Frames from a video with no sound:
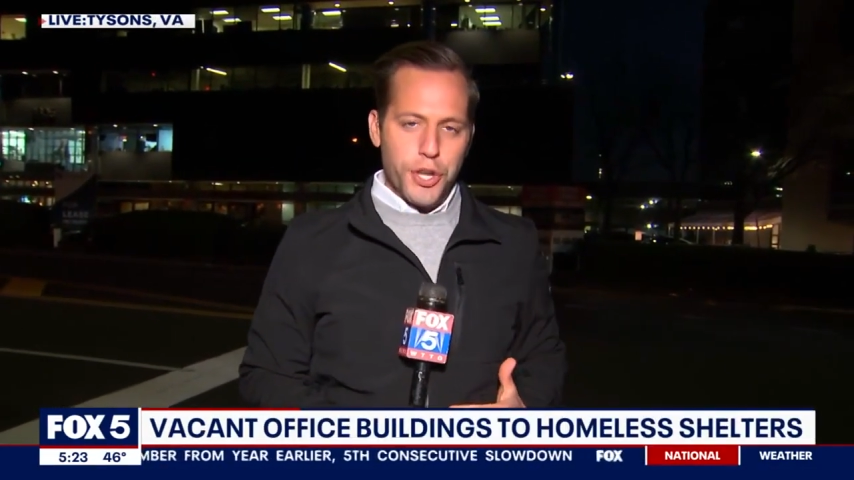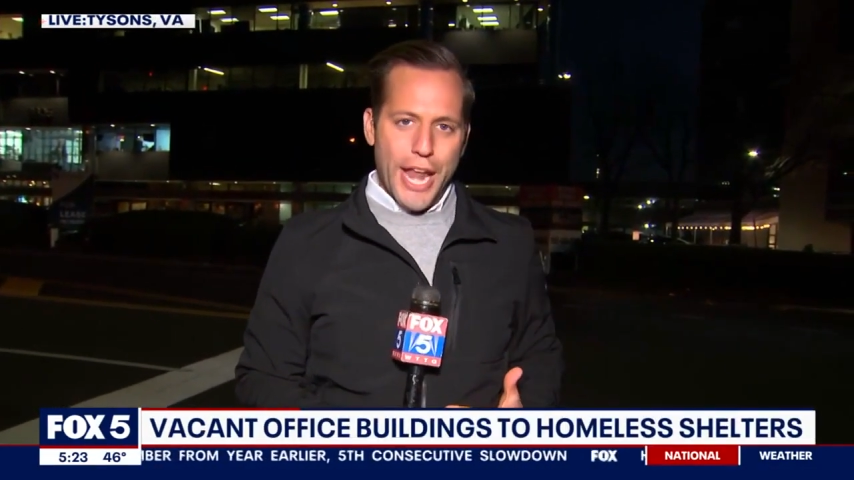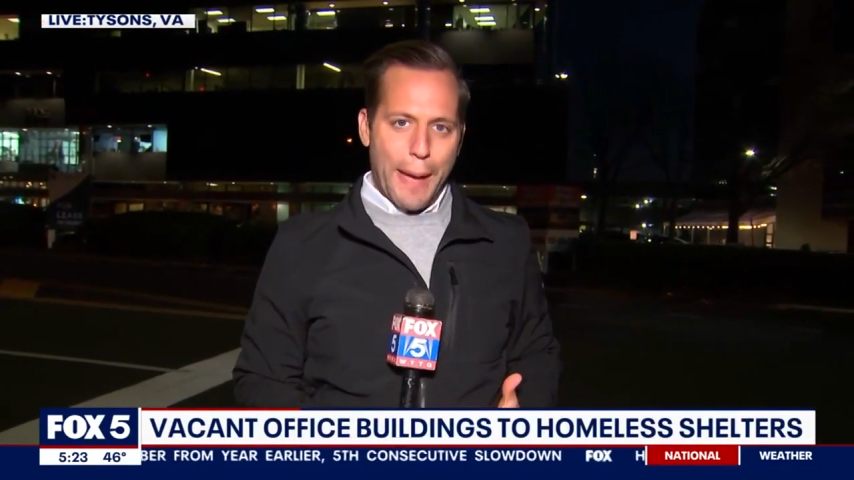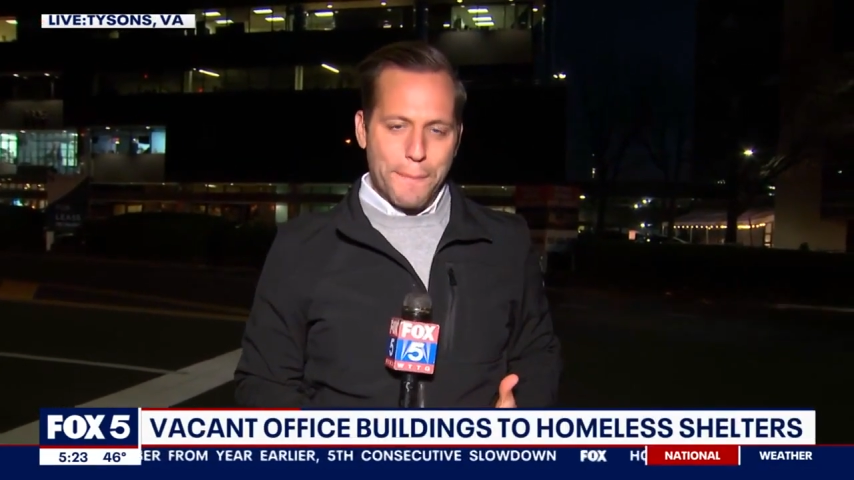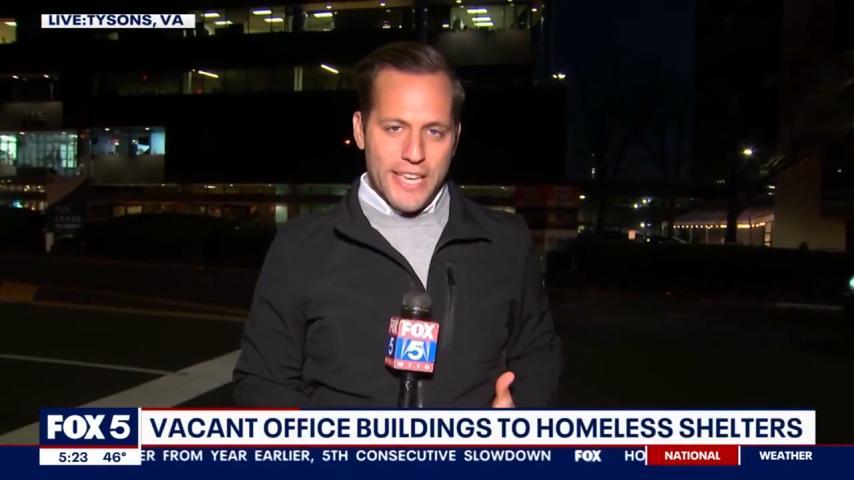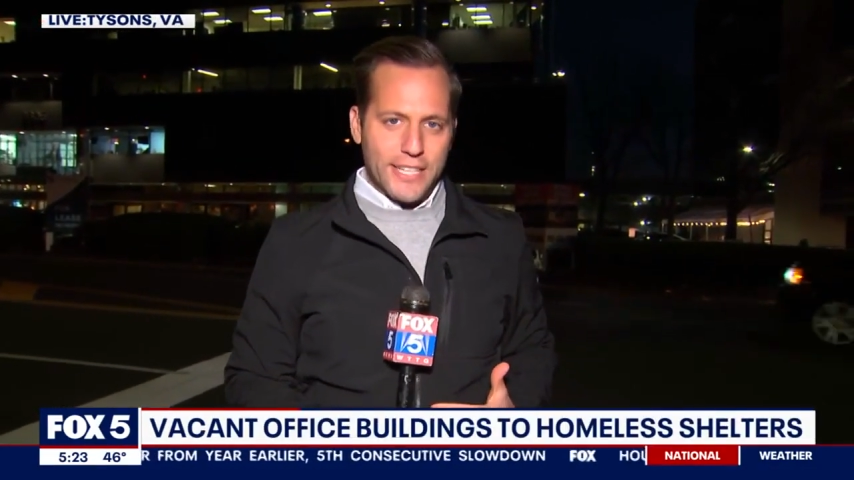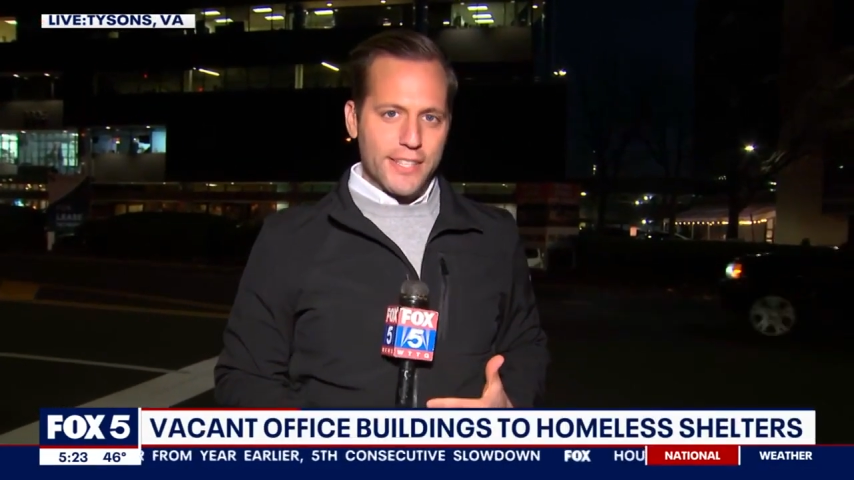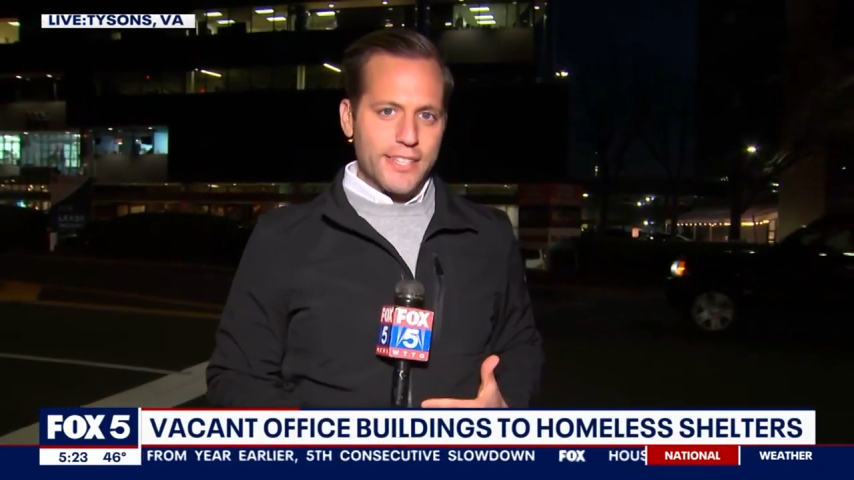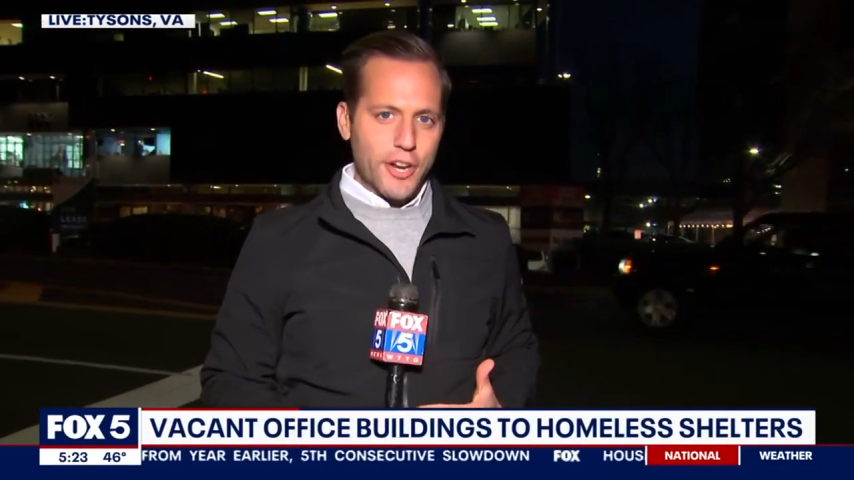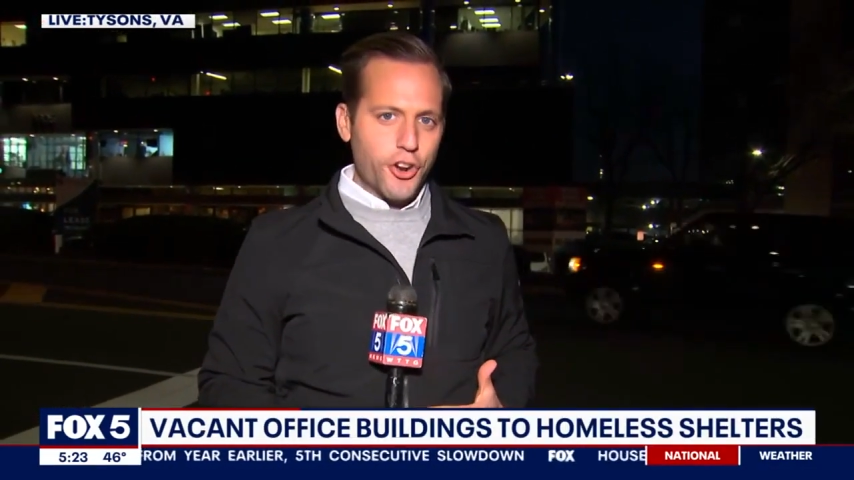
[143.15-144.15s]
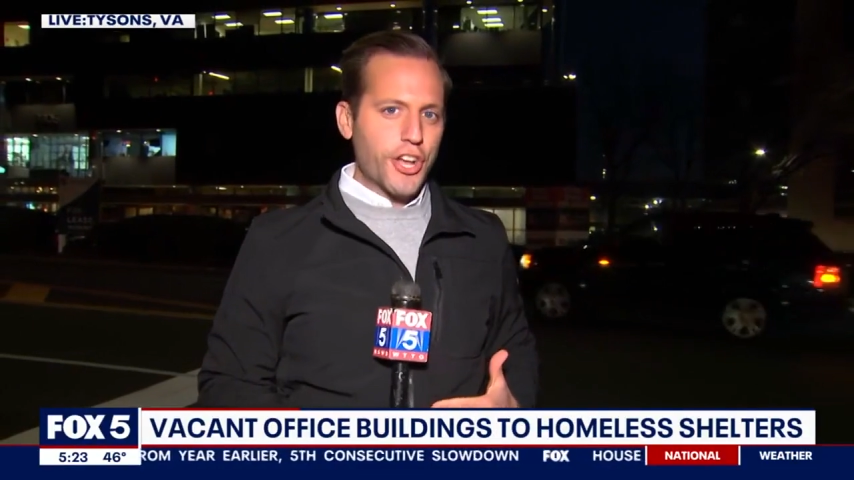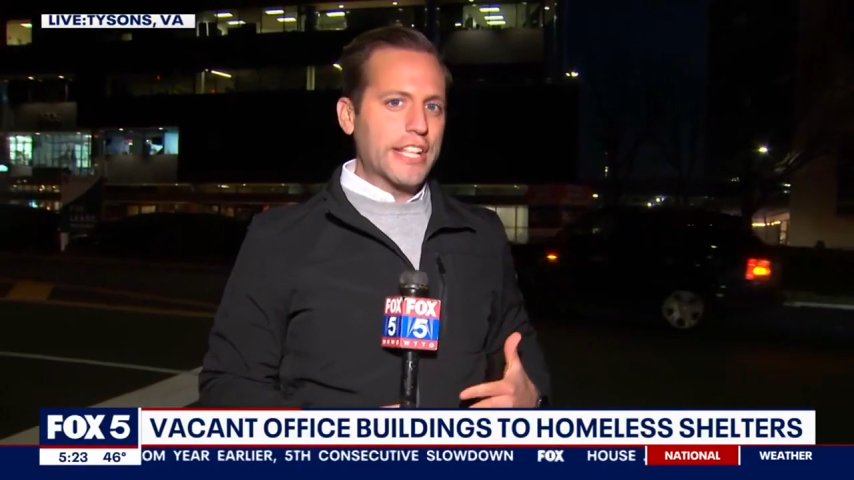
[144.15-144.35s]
would not be considered